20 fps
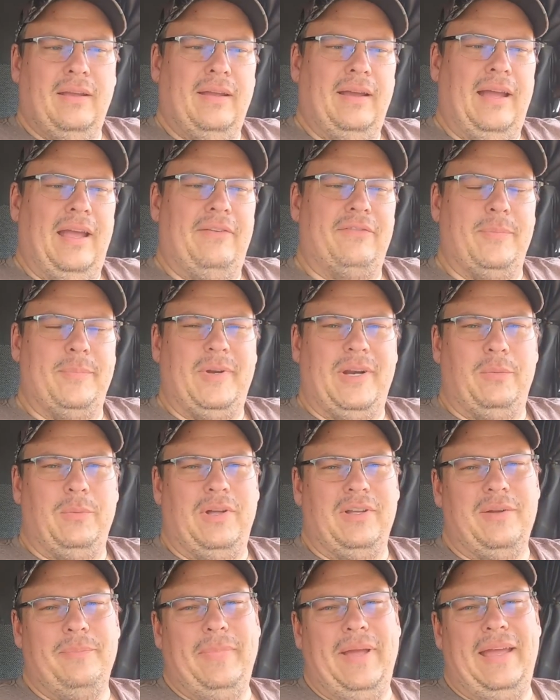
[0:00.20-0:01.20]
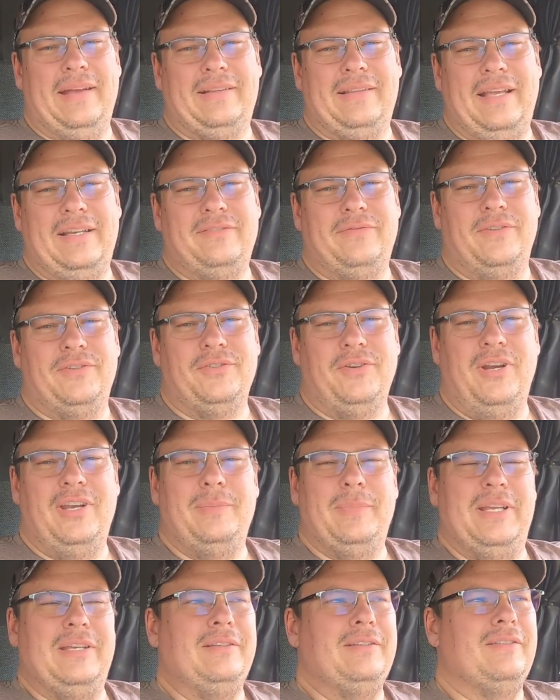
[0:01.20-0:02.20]
Hi everybody, welcome back. Thanks for
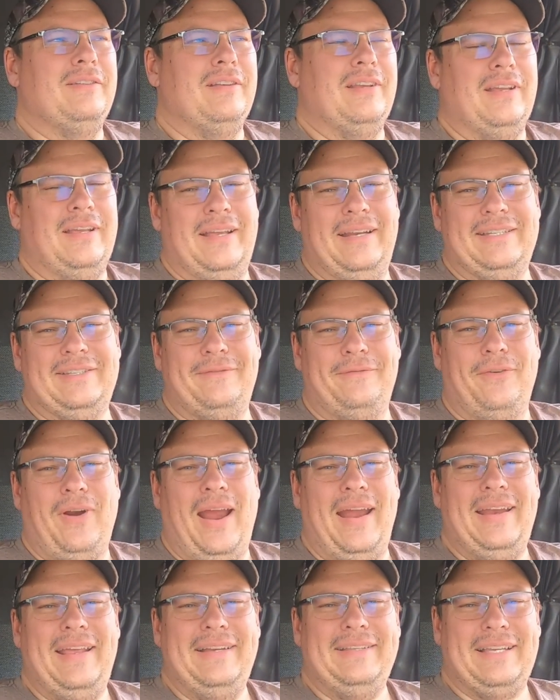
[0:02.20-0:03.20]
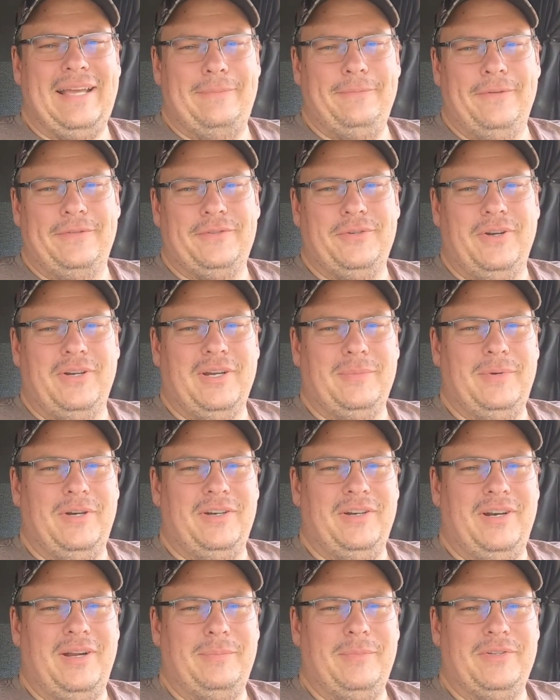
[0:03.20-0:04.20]
joining me. It is Friday, time for Trucker
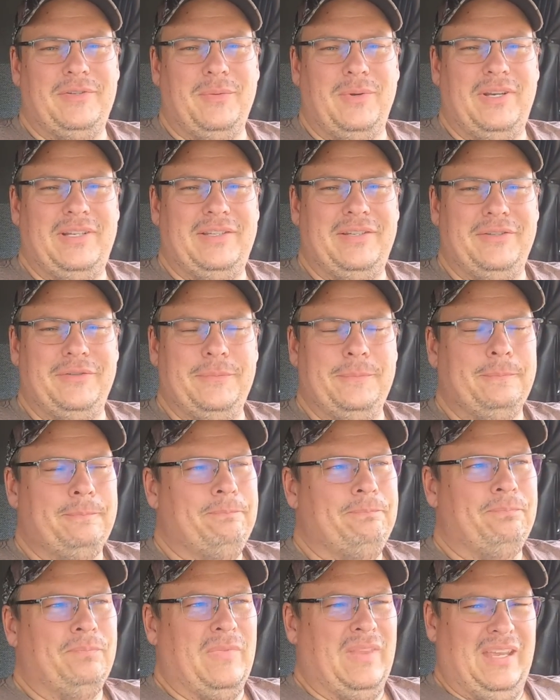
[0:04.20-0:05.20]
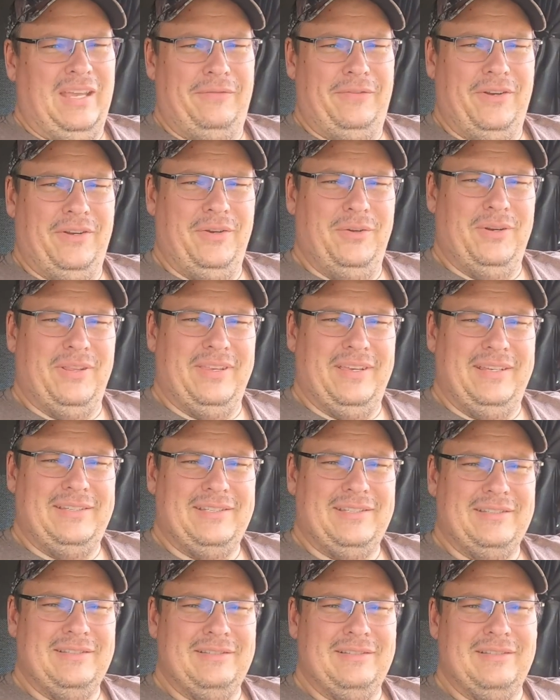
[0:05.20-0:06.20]
Money number 22. If you're new to
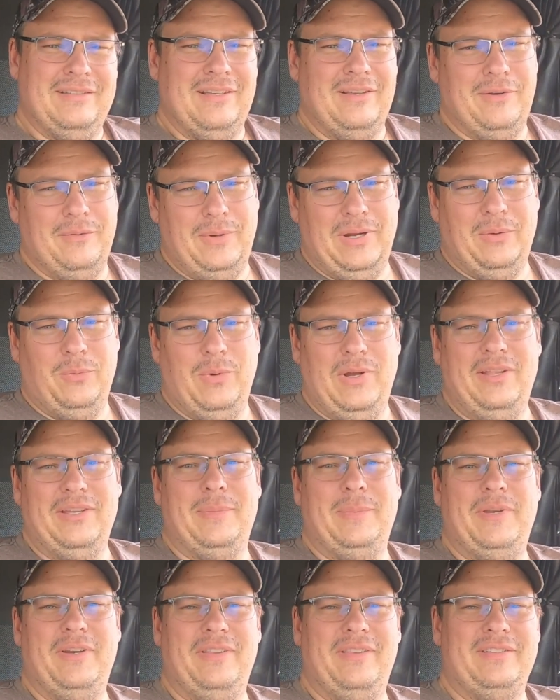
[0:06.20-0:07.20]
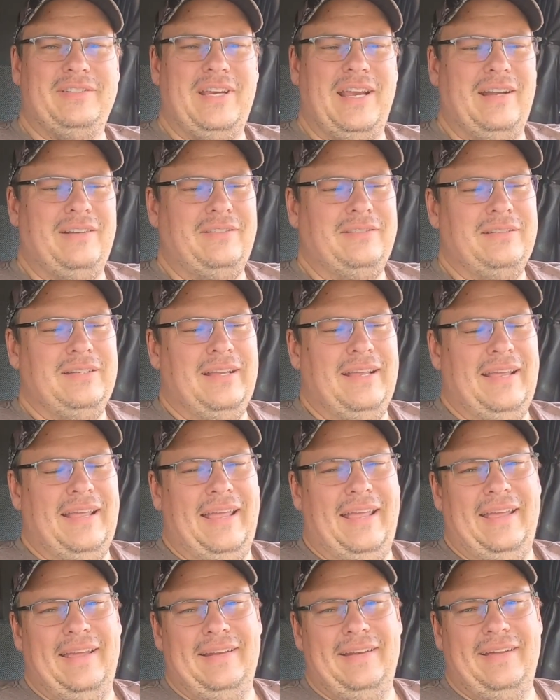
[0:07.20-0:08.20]
this, I want to welcome you to the channel.
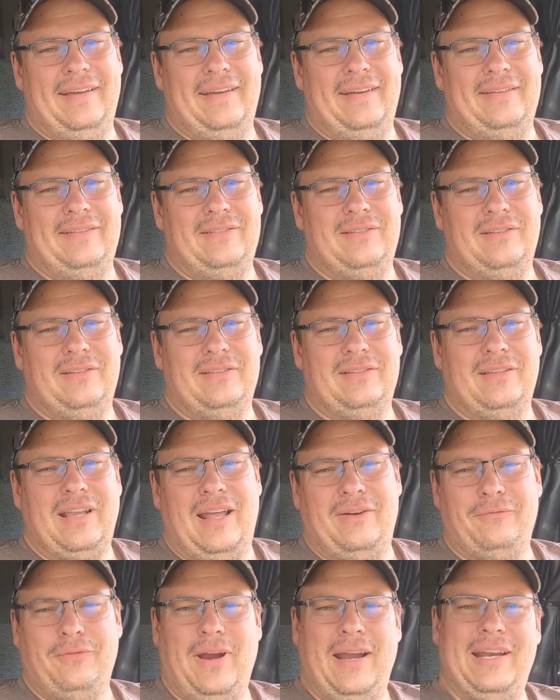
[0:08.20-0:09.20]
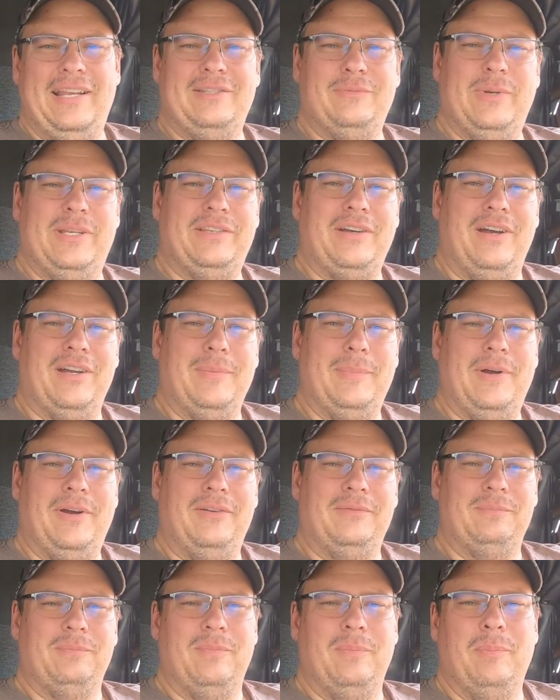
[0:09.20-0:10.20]
And on Fridays we talk
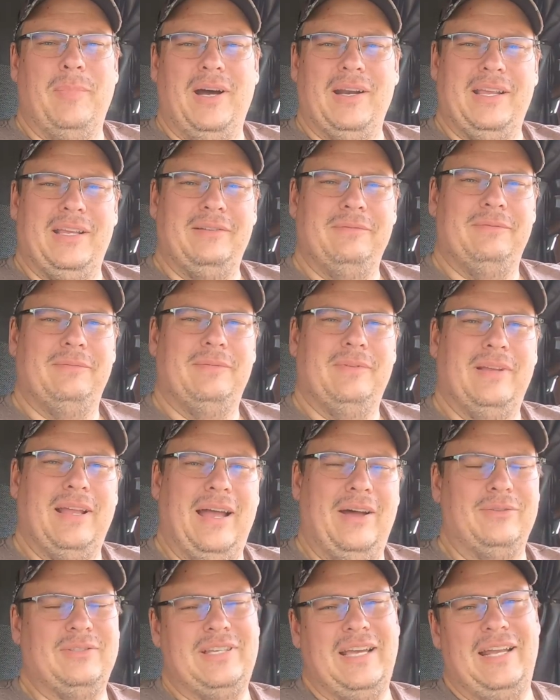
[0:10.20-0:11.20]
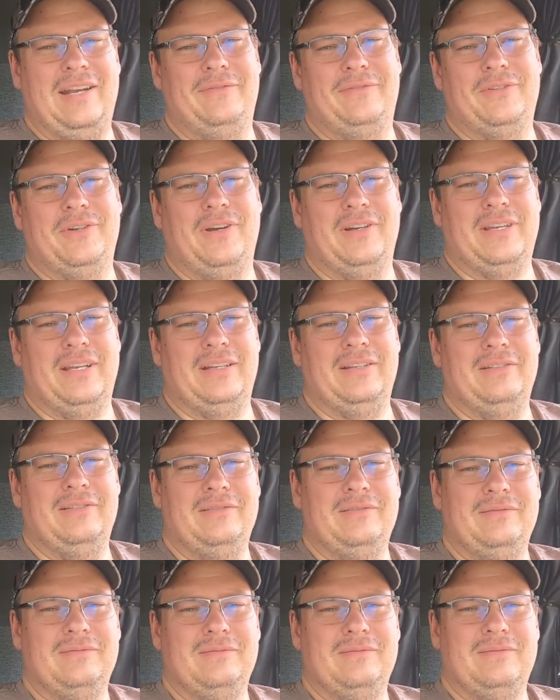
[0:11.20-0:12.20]
about money outside of trucking.
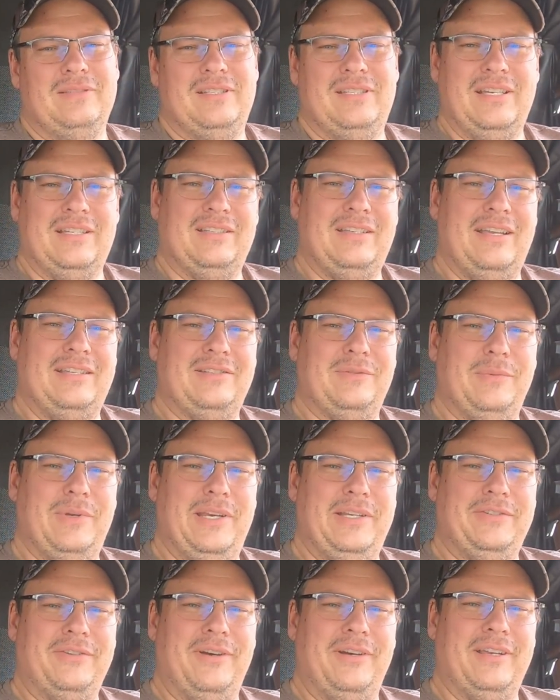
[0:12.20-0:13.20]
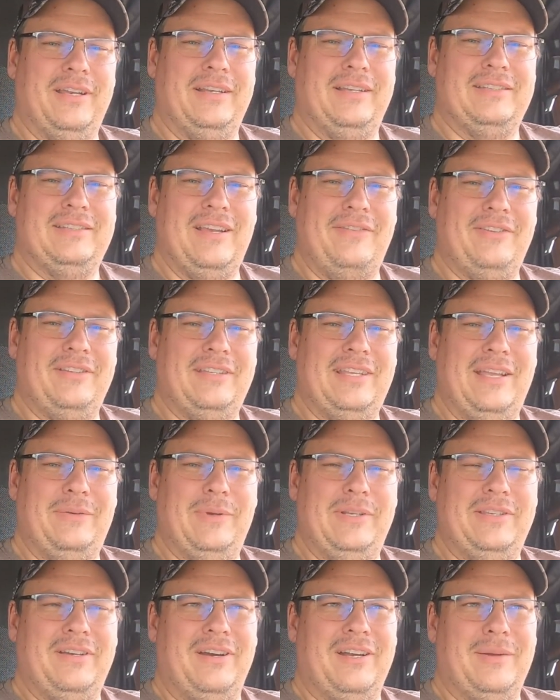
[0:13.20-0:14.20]
6 days a week trucking. The 7th day
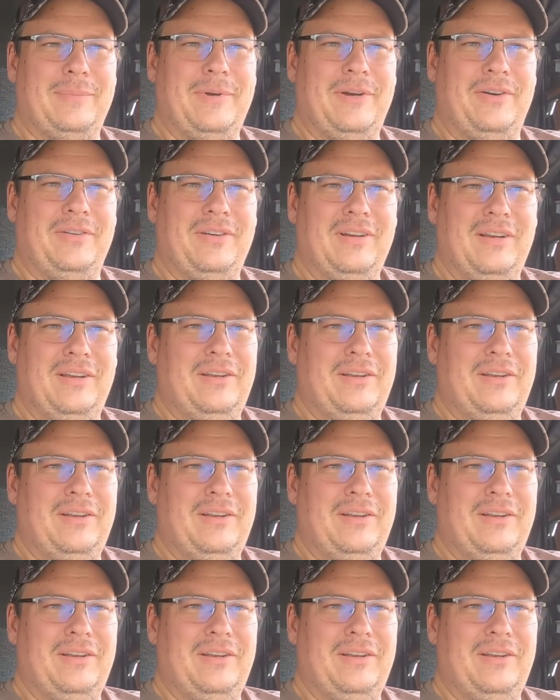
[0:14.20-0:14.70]
we talk about